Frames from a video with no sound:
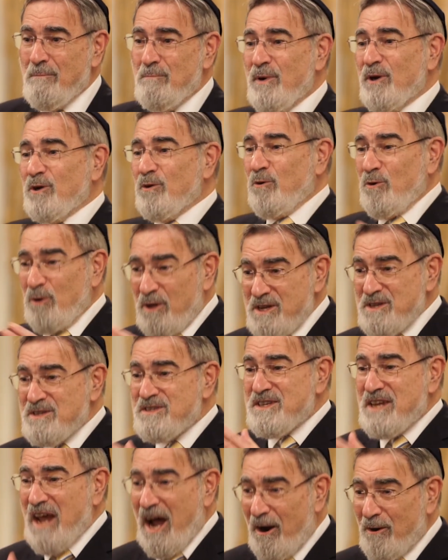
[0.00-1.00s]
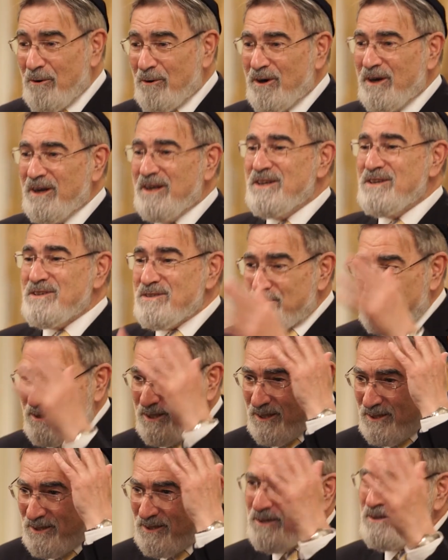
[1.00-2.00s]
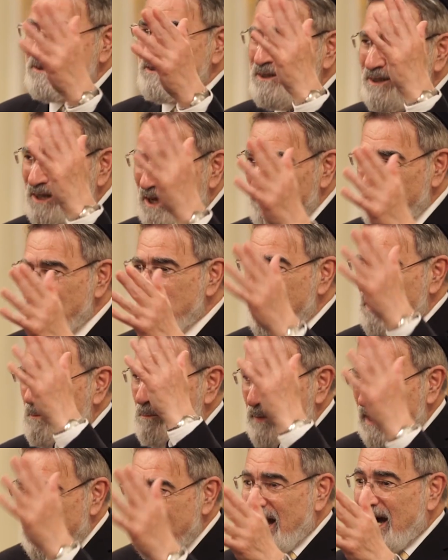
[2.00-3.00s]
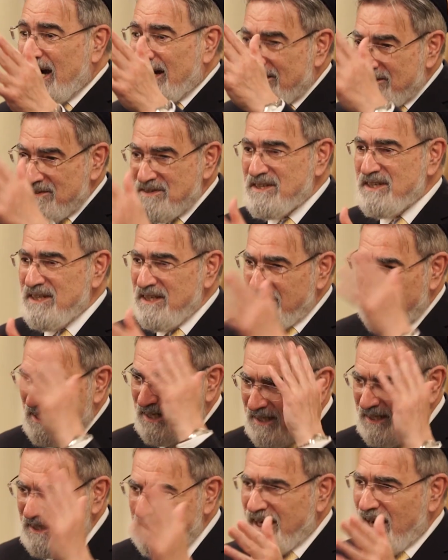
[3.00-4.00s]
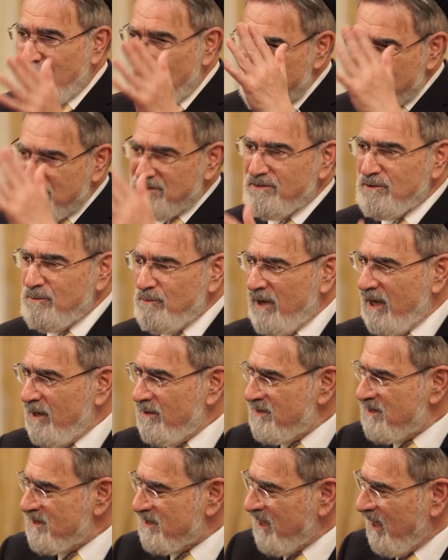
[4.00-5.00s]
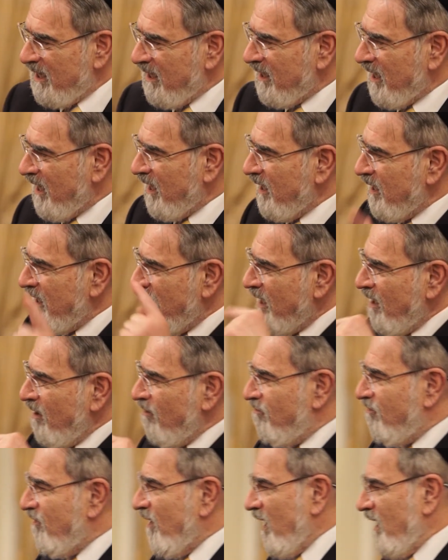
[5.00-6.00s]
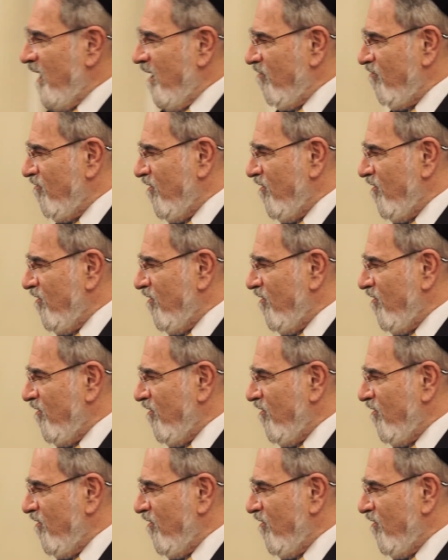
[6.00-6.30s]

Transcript: But all his Torah is real, Mehar Sinai. It comes from Mount Sinai via